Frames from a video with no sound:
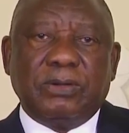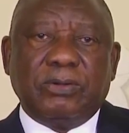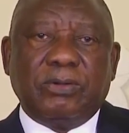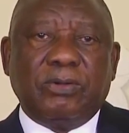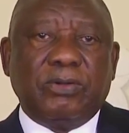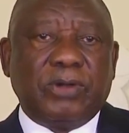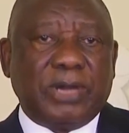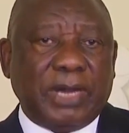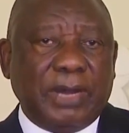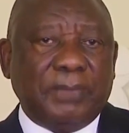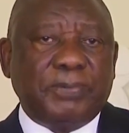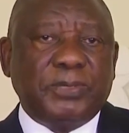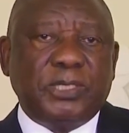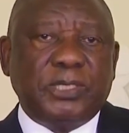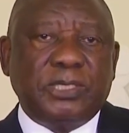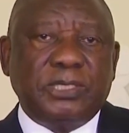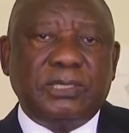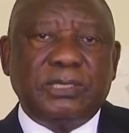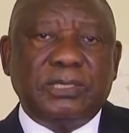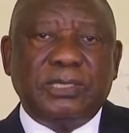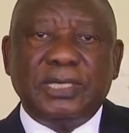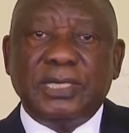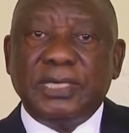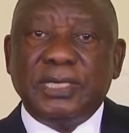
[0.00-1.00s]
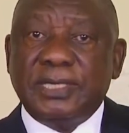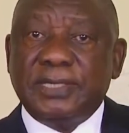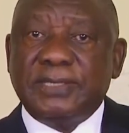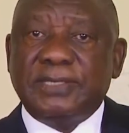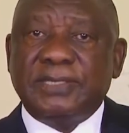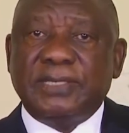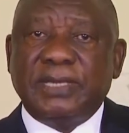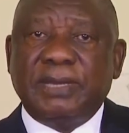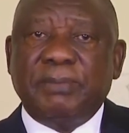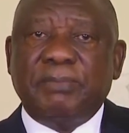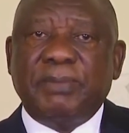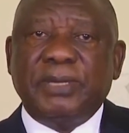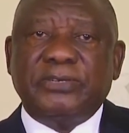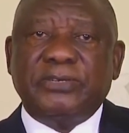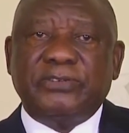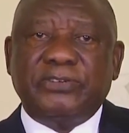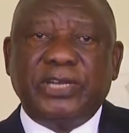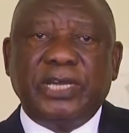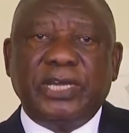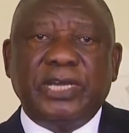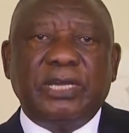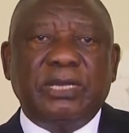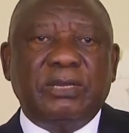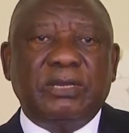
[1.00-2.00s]
Corruption is a
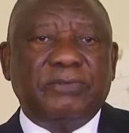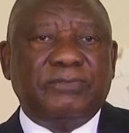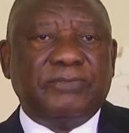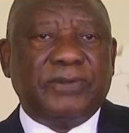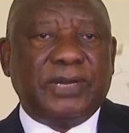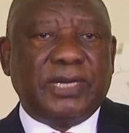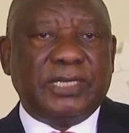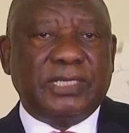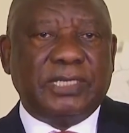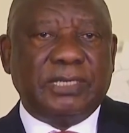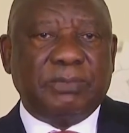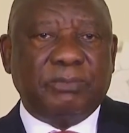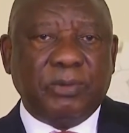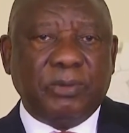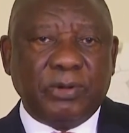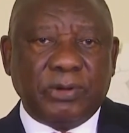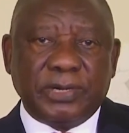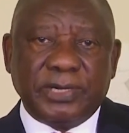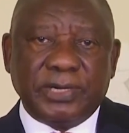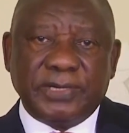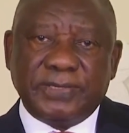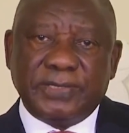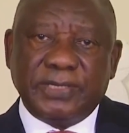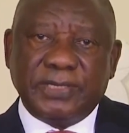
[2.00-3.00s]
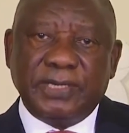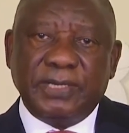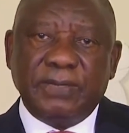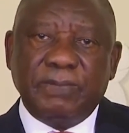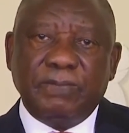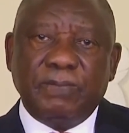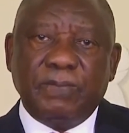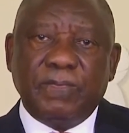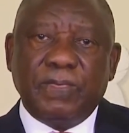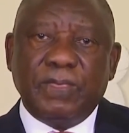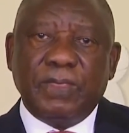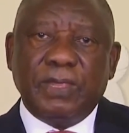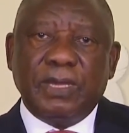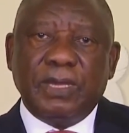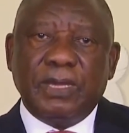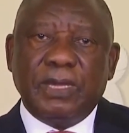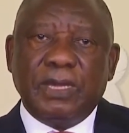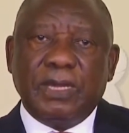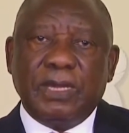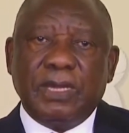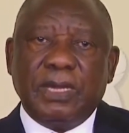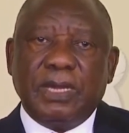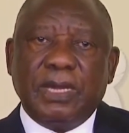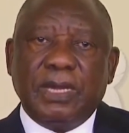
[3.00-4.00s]
betrayal of our democracy,
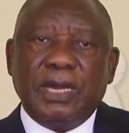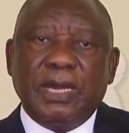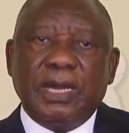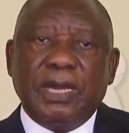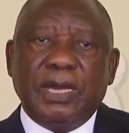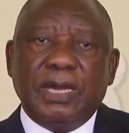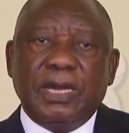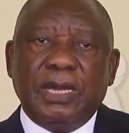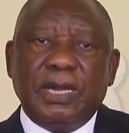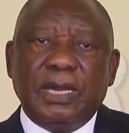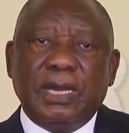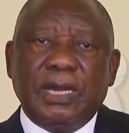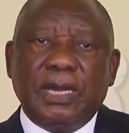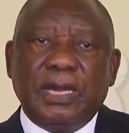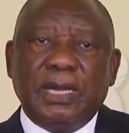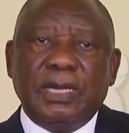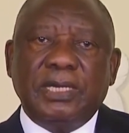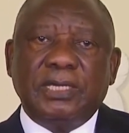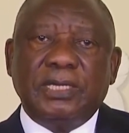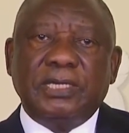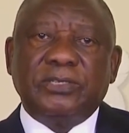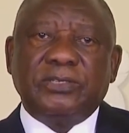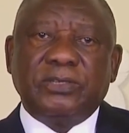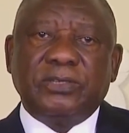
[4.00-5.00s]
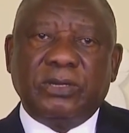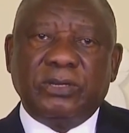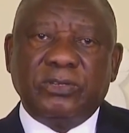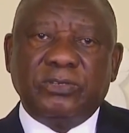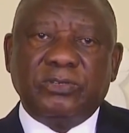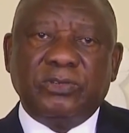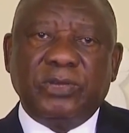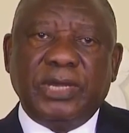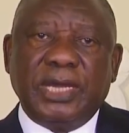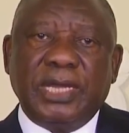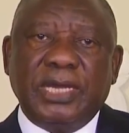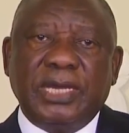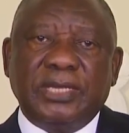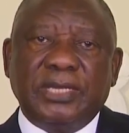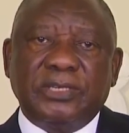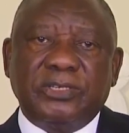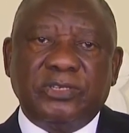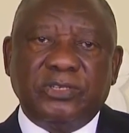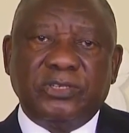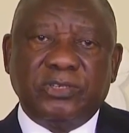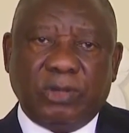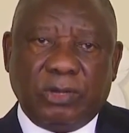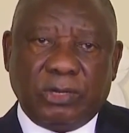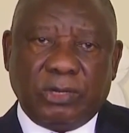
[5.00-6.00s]
and it is also an
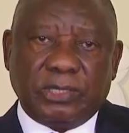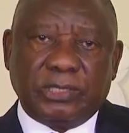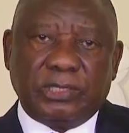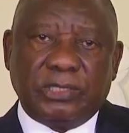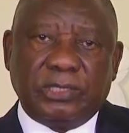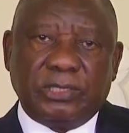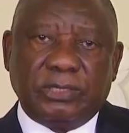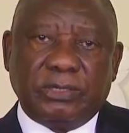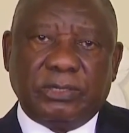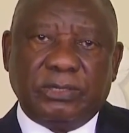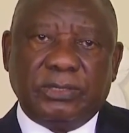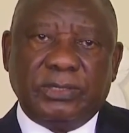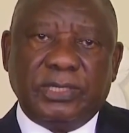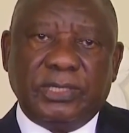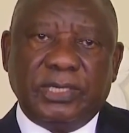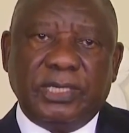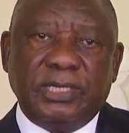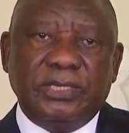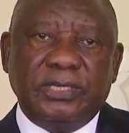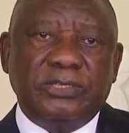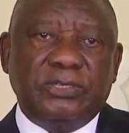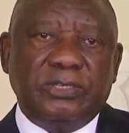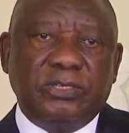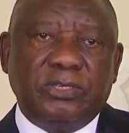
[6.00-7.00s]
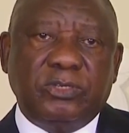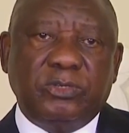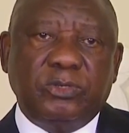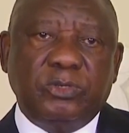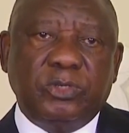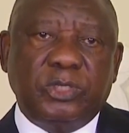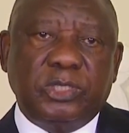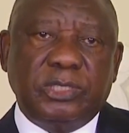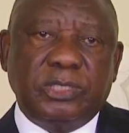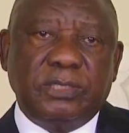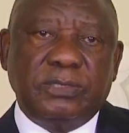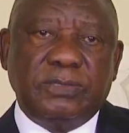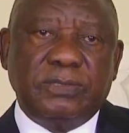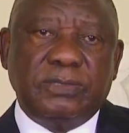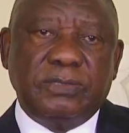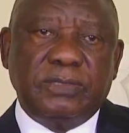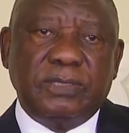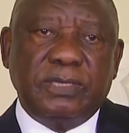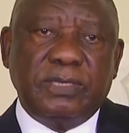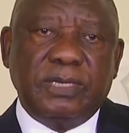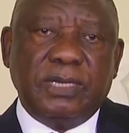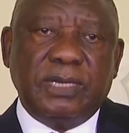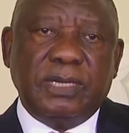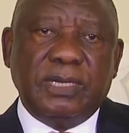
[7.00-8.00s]
assault on the
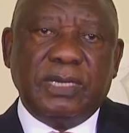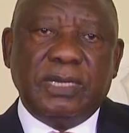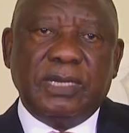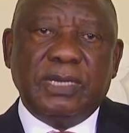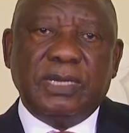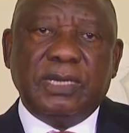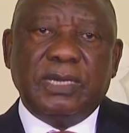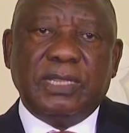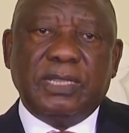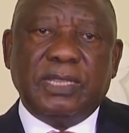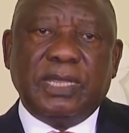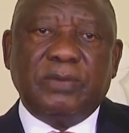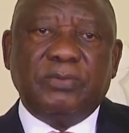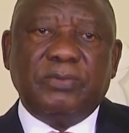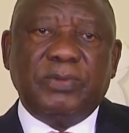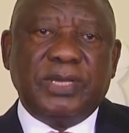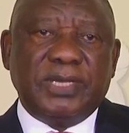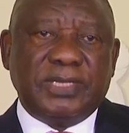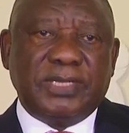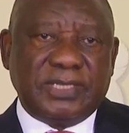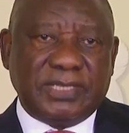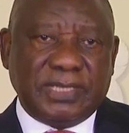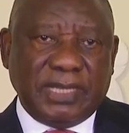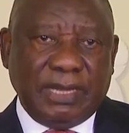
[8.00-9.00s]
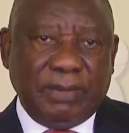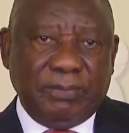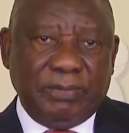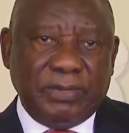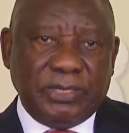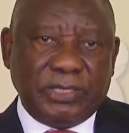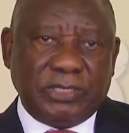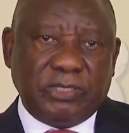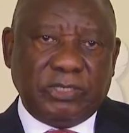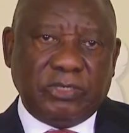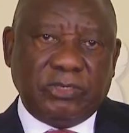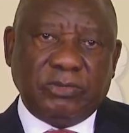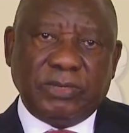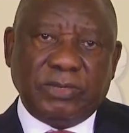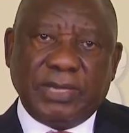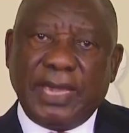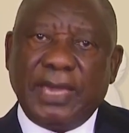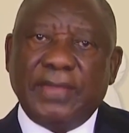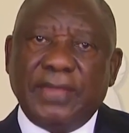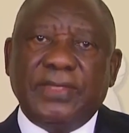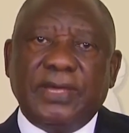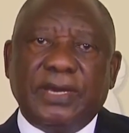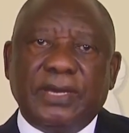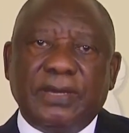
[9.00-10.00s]
institutions that we established
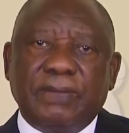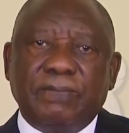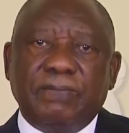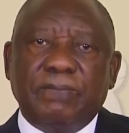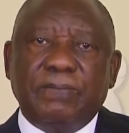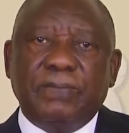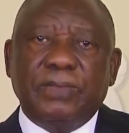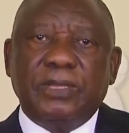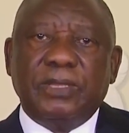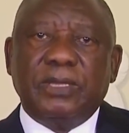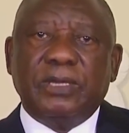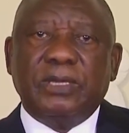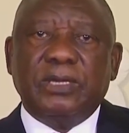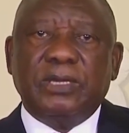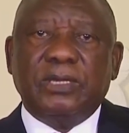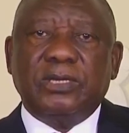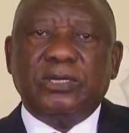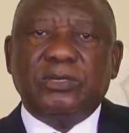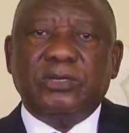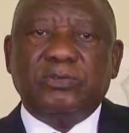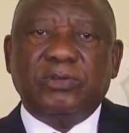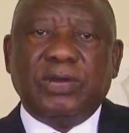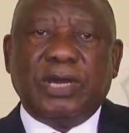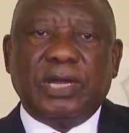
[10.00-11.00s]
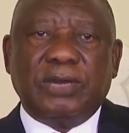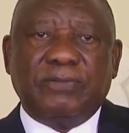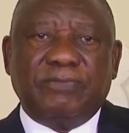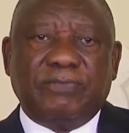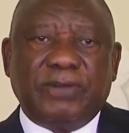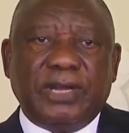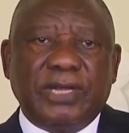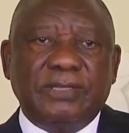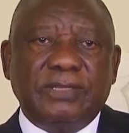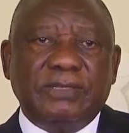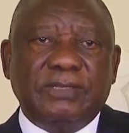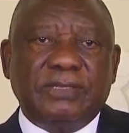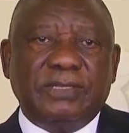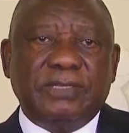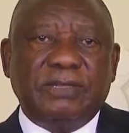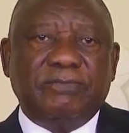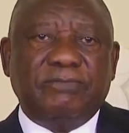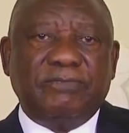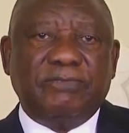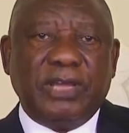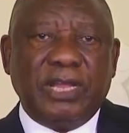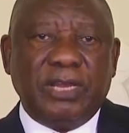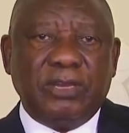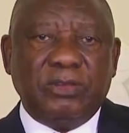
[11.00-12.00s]
together to advance the
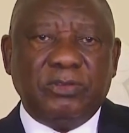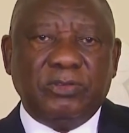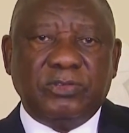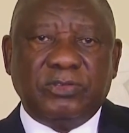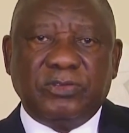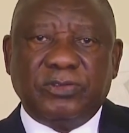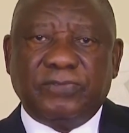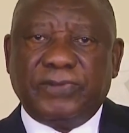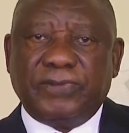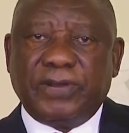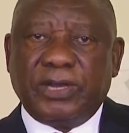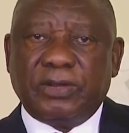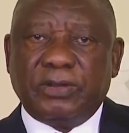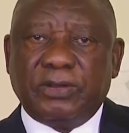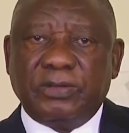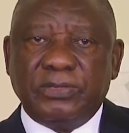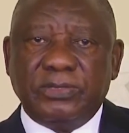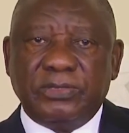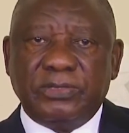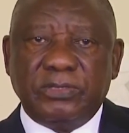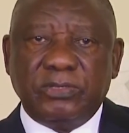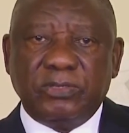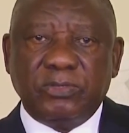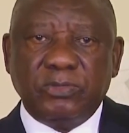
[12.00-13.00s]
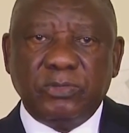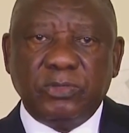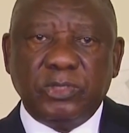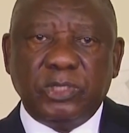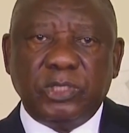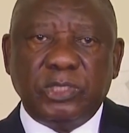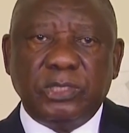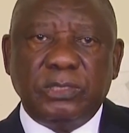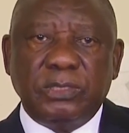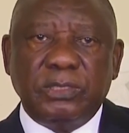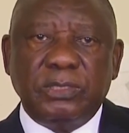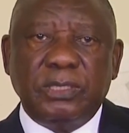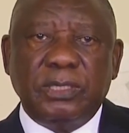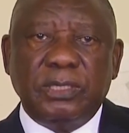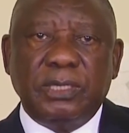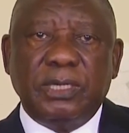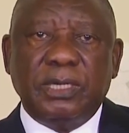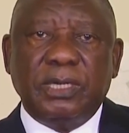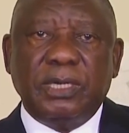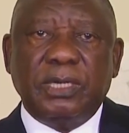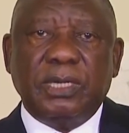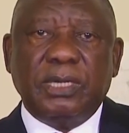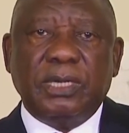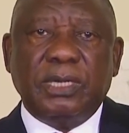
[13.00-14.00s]
values of our Constitution
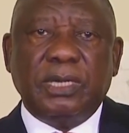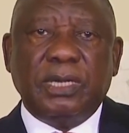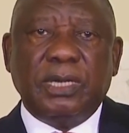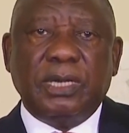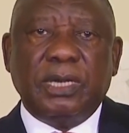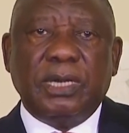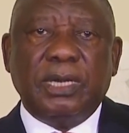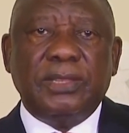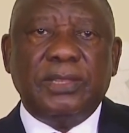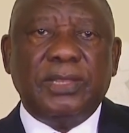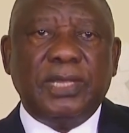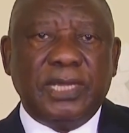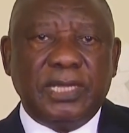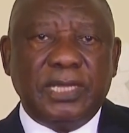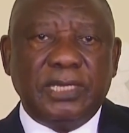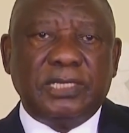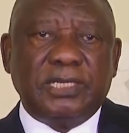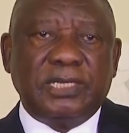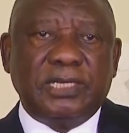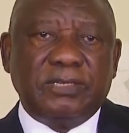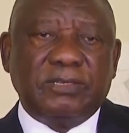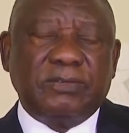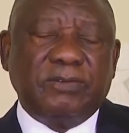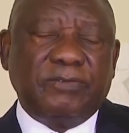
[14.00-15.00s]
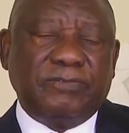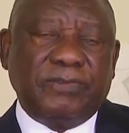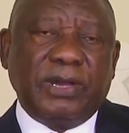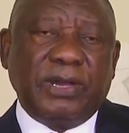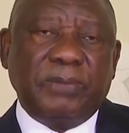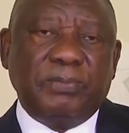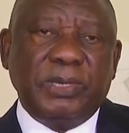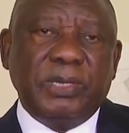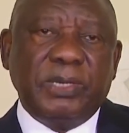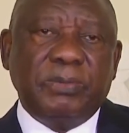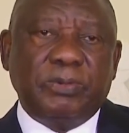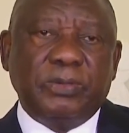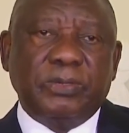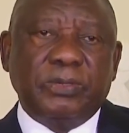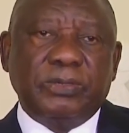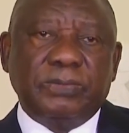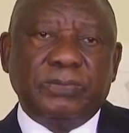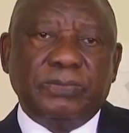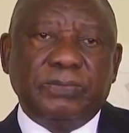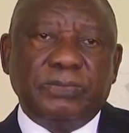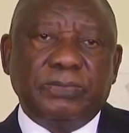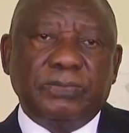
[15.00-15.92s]
and the interests of our people.